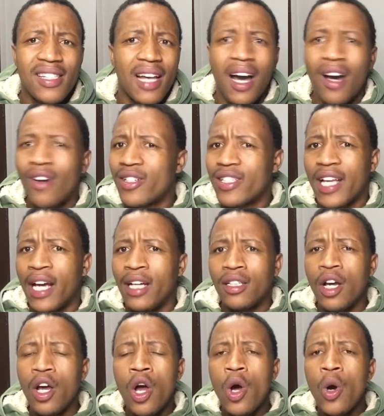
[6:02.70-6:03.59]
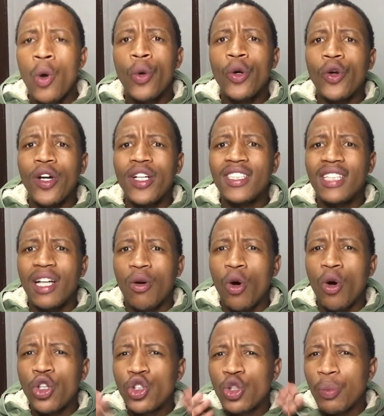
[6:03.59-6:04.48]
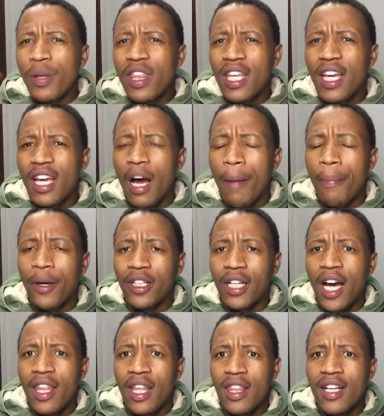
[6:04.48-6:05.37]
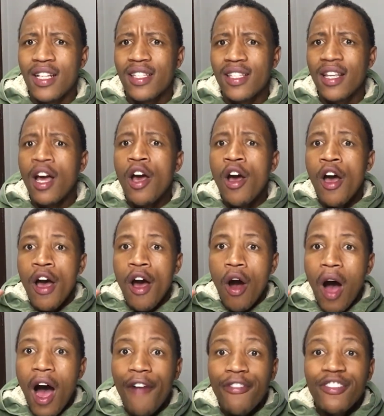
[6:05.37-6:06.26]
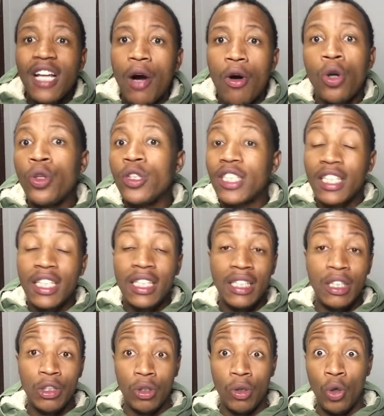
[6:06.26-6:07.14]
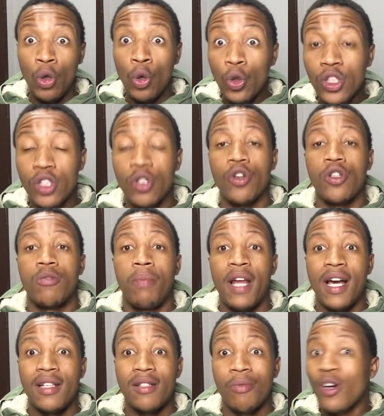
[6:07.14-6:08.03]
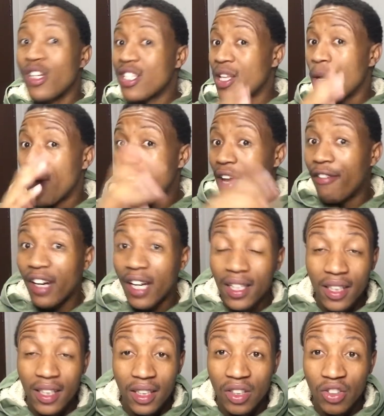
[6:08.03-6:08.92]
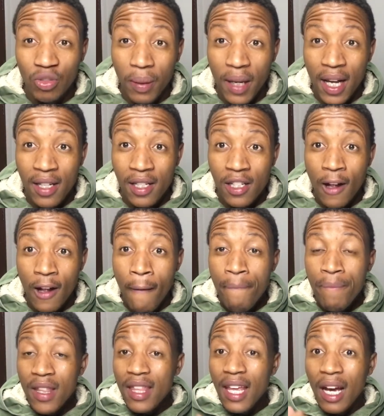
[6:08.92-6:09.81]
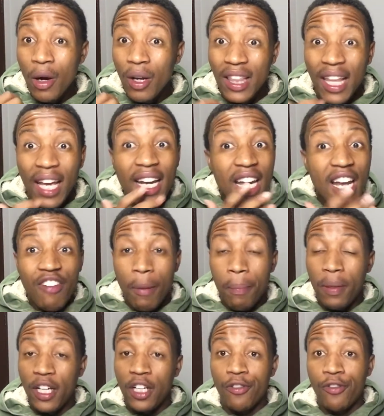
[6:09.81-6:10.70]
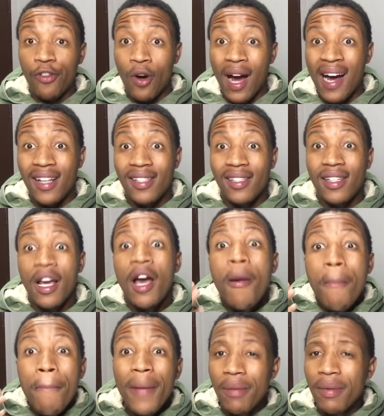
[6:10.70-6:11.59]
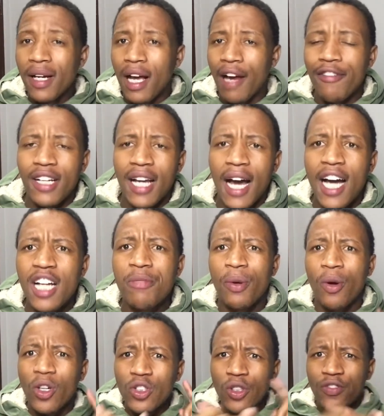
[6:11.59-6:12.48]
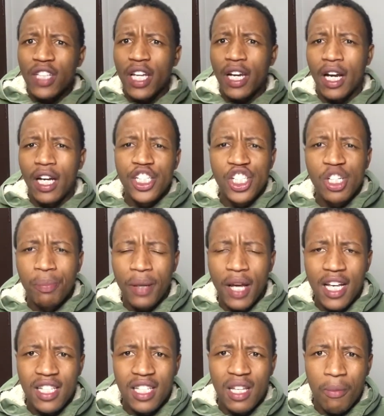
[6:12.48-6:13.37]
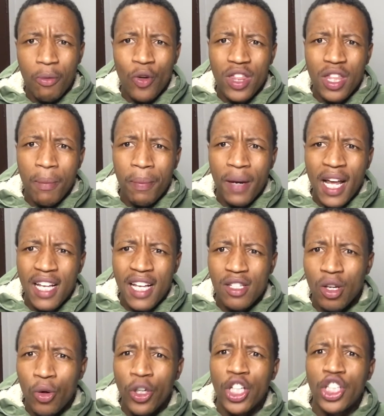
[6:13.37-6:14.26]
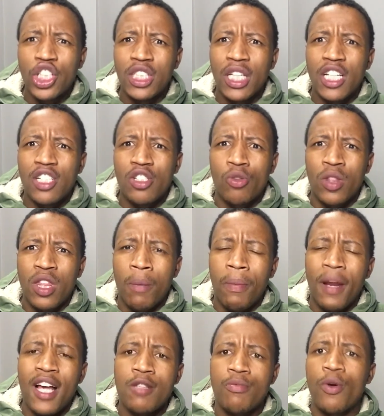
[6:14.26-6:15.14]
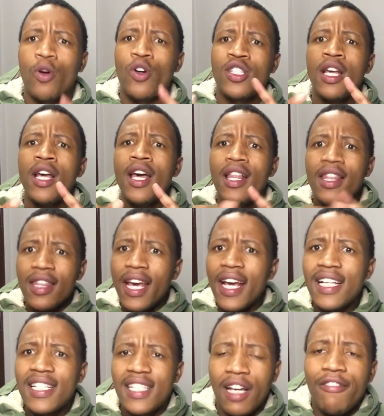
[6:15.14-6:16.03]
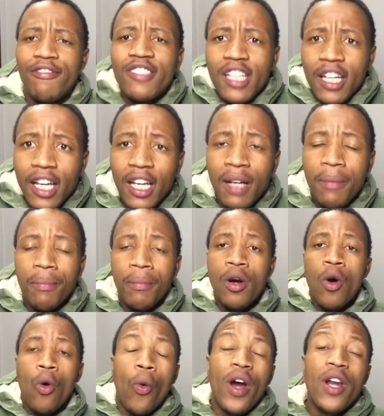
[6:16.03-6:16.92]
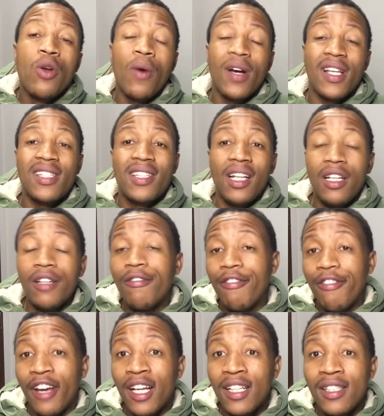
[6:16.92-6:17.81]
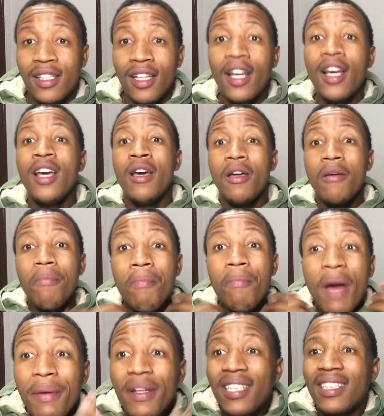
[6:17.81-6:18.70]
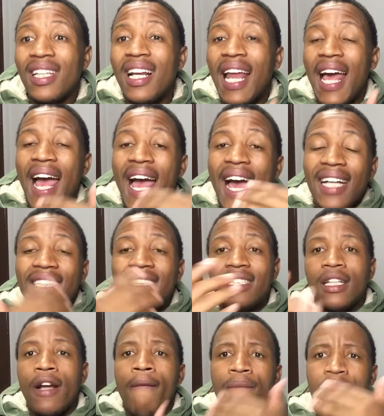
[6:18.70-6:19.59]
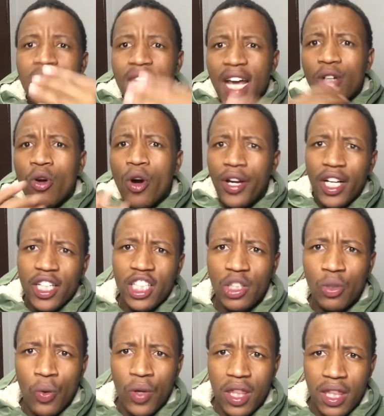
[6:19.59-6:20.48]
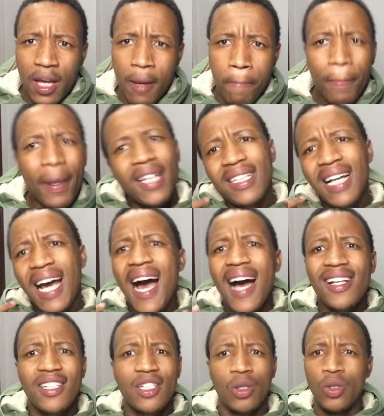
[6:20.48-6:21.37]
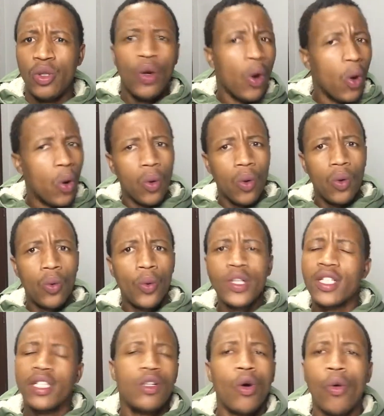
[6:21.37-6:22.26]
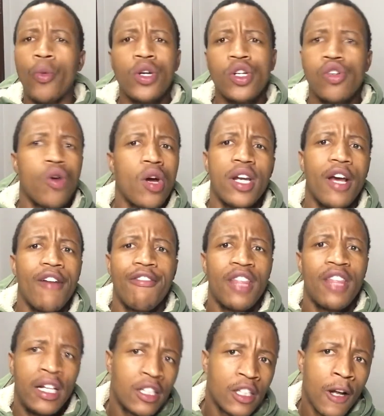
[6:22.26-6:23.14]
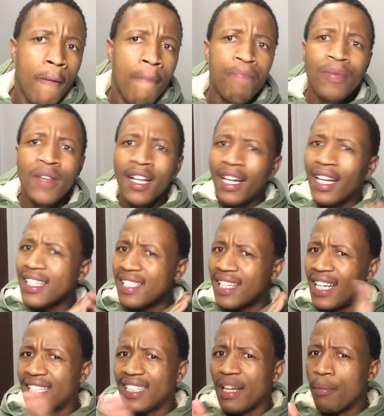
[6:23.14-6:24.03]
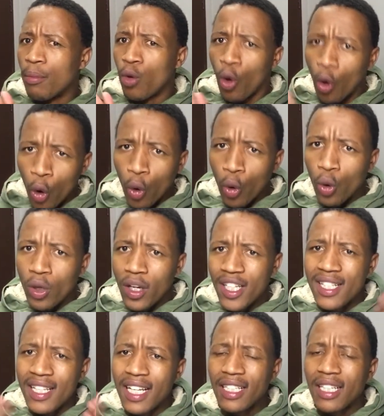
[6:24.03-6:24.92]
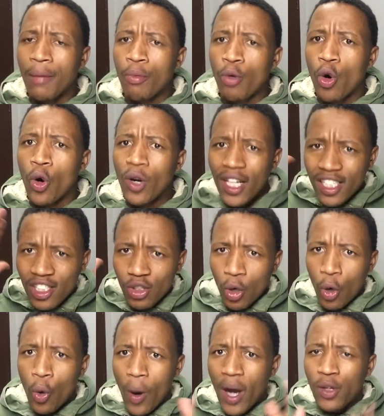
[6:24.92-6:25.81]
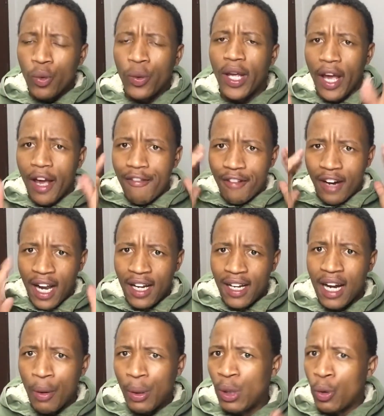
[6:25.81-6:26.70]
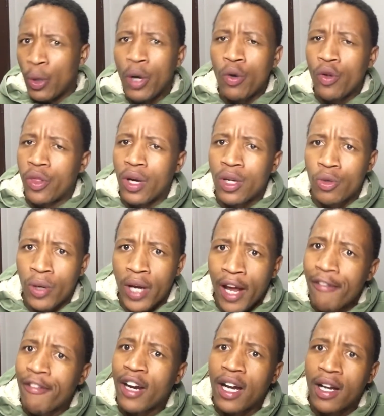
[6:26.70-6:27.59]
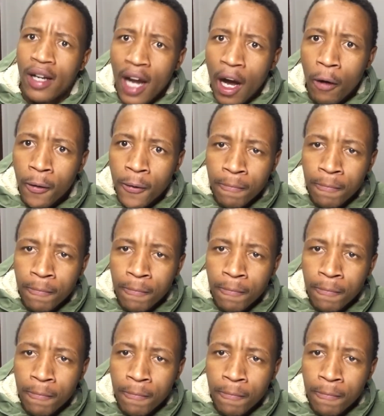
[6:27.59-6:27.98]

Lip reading: outside. We don't need the coach to be thinking about other things. After all, we didn't lose those players because they were never Kaizer Chiefs players. They never played for us. Maybe Gavin Hunt, because of the relationship he has with the players, the connection he has with the players, because they saved him when he was still in Wits, maybe still had that connection with them. But us, no, we did not have that. Let's let them go. Let's let them go. Let's know what we have right now and work with what we have right now.